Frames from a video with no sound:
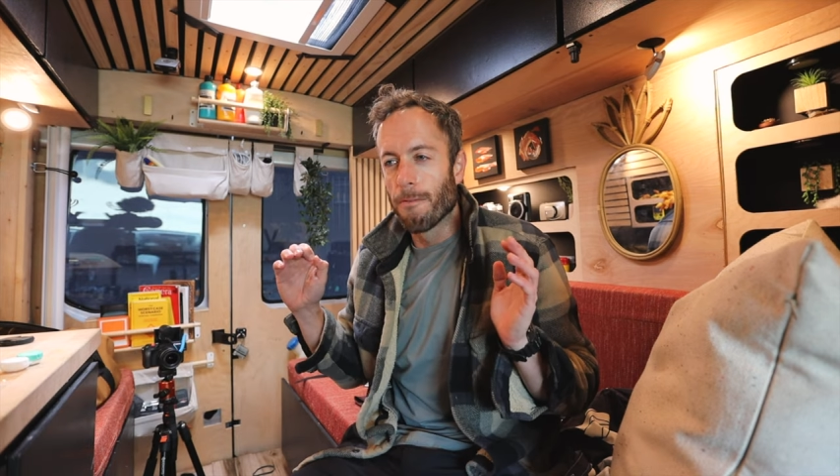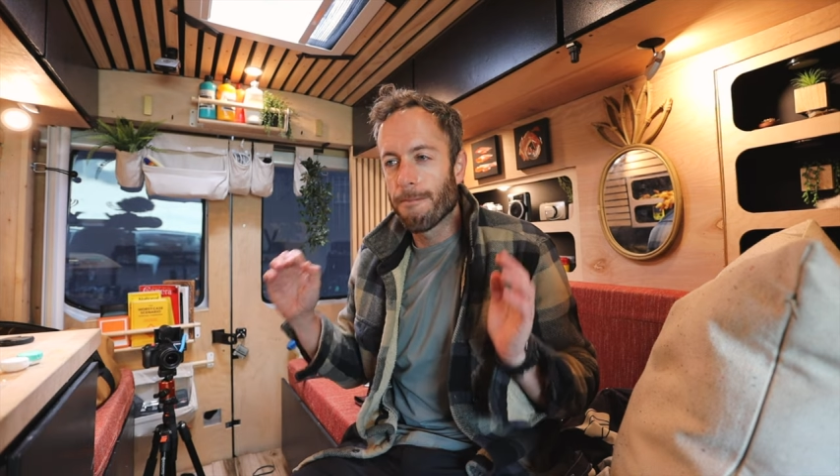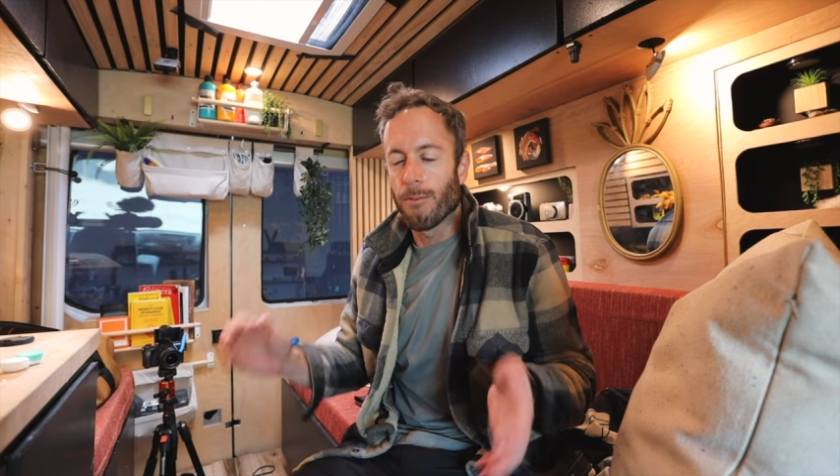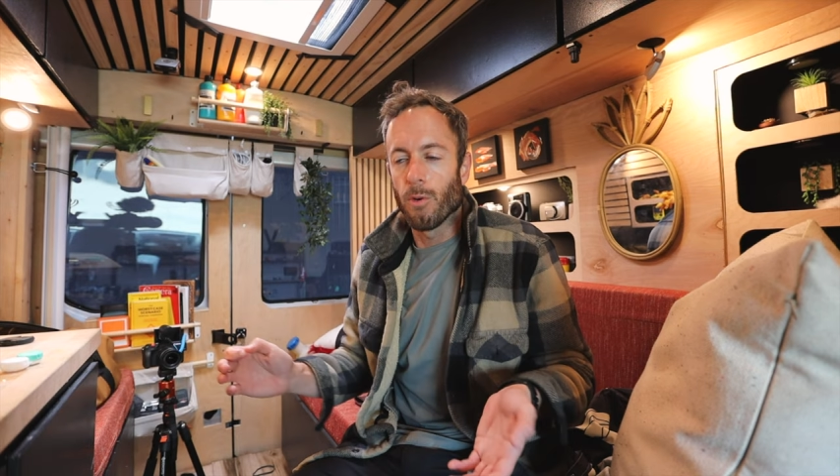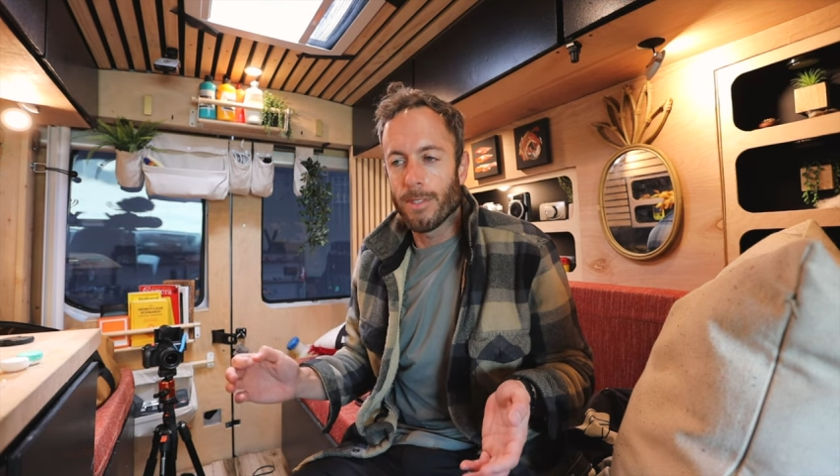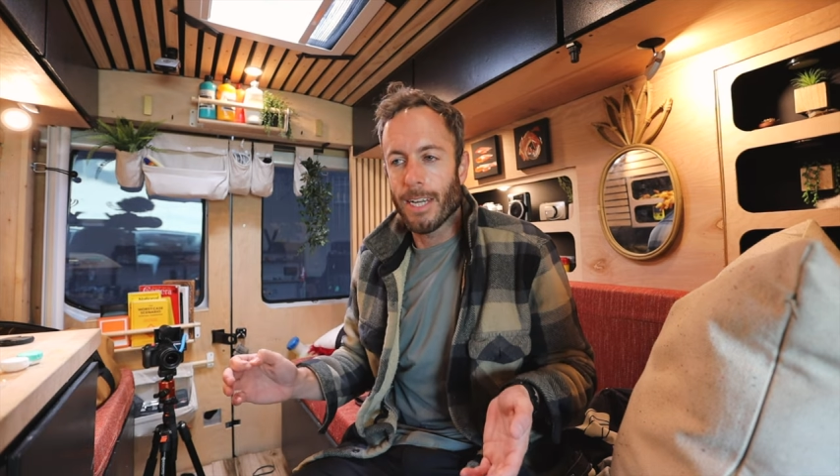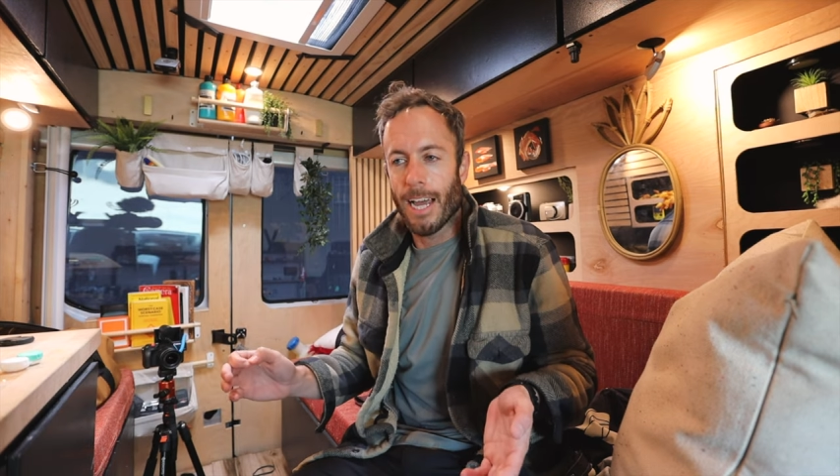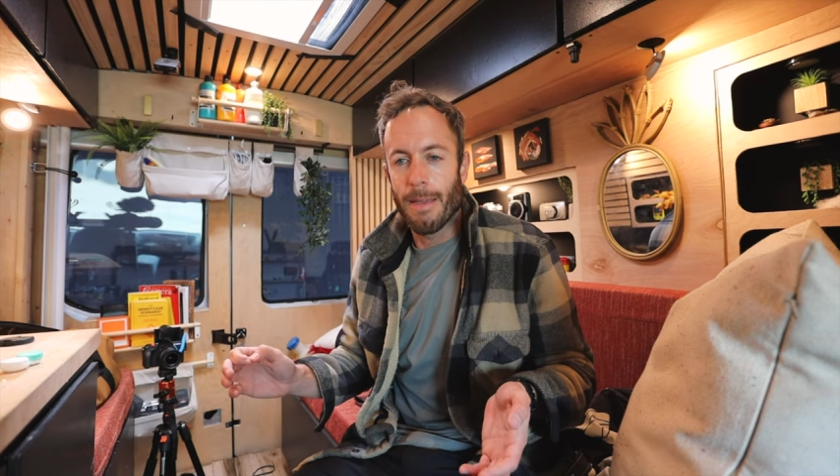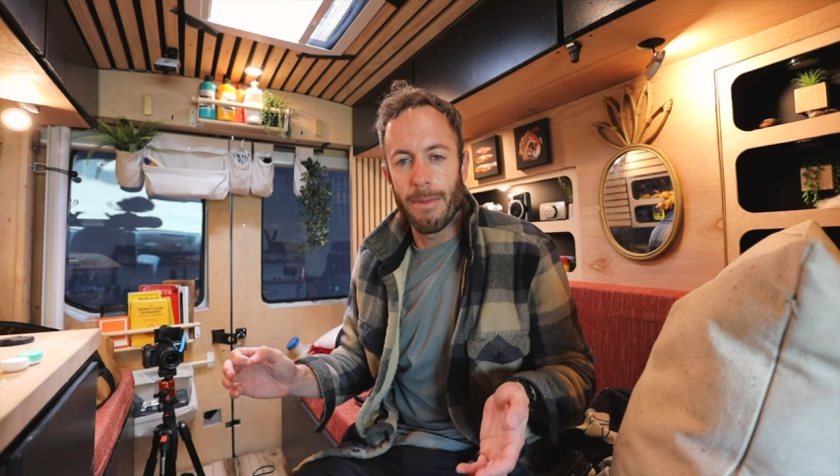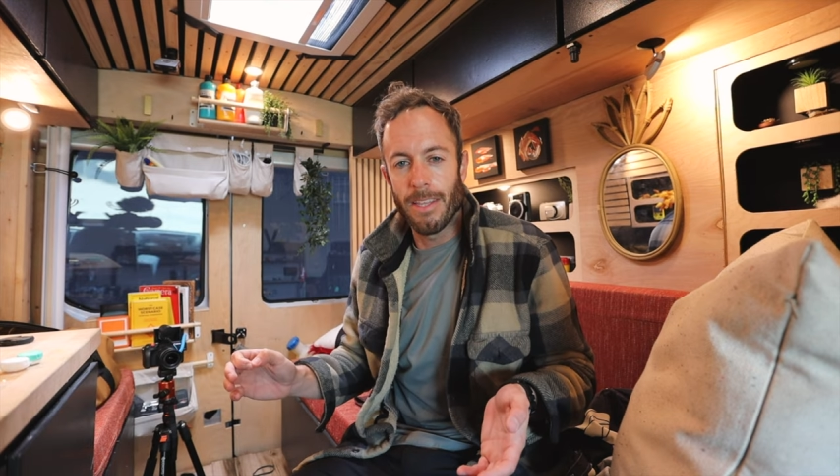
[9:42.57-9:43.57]
full
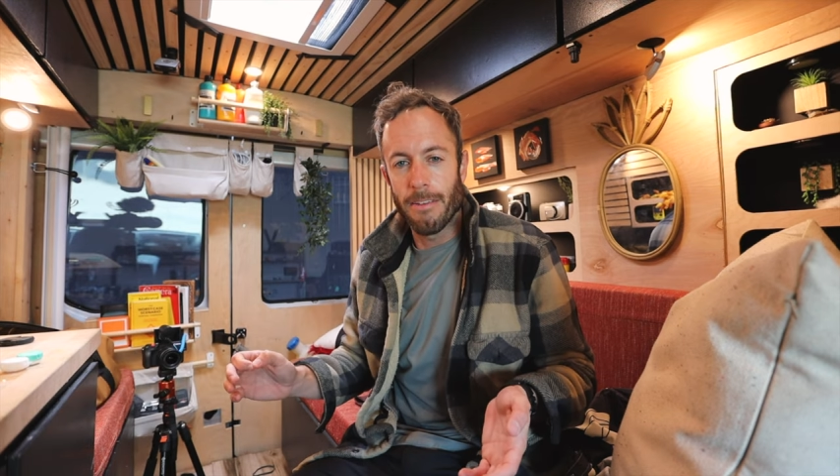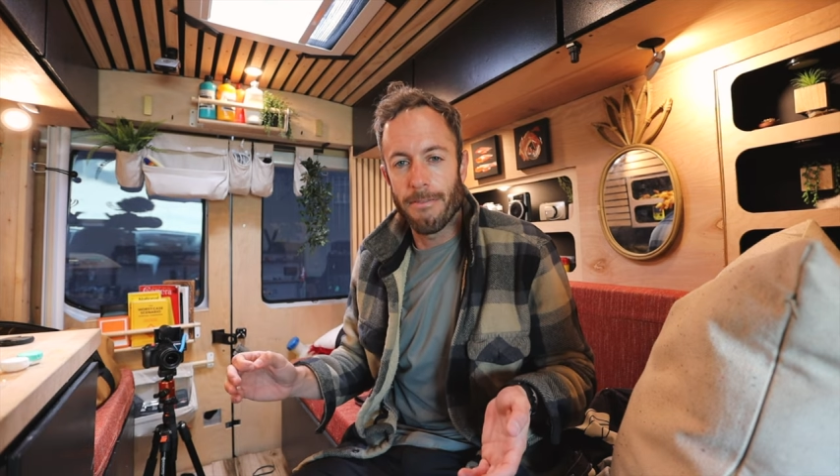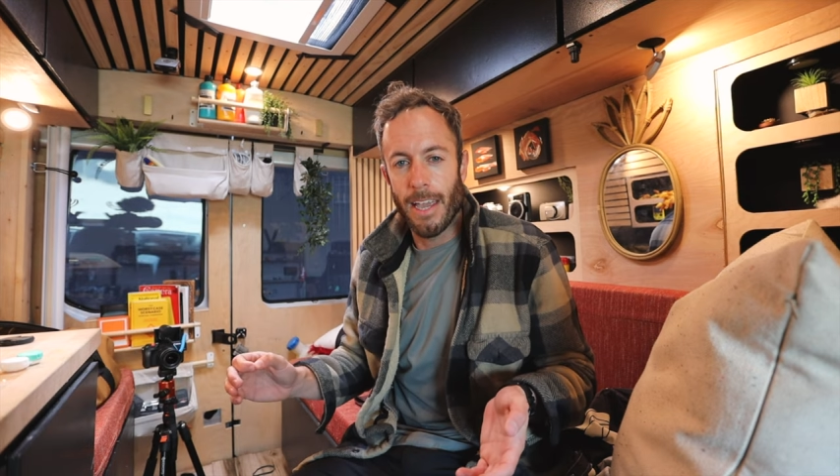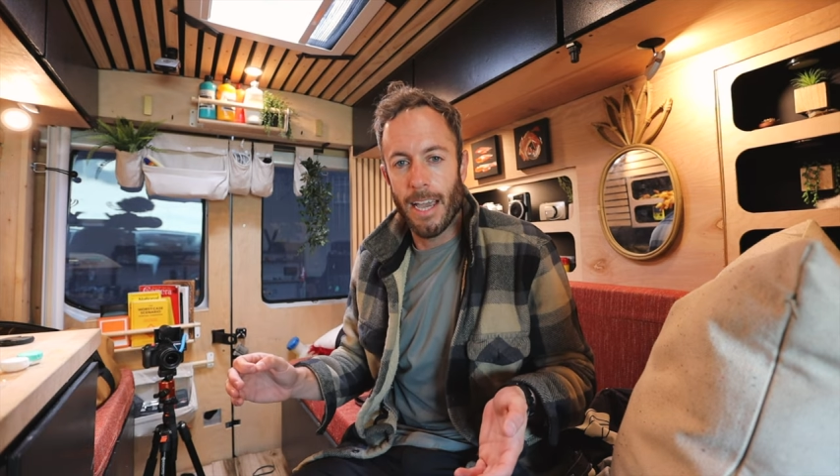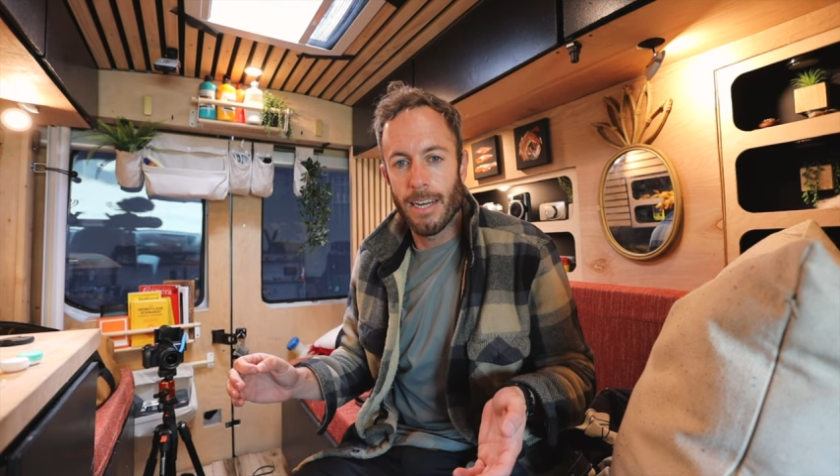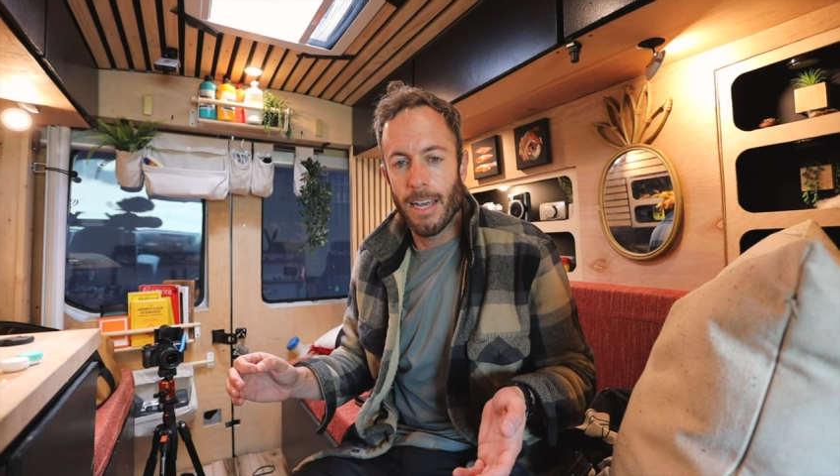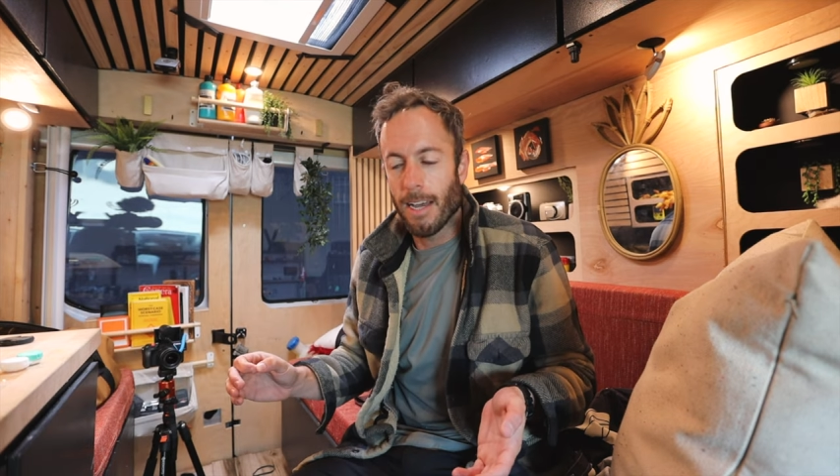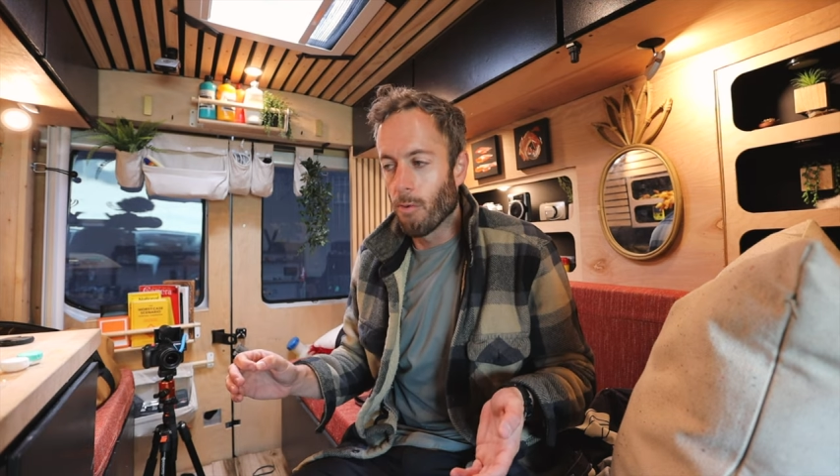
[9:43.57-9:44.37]
time in the van.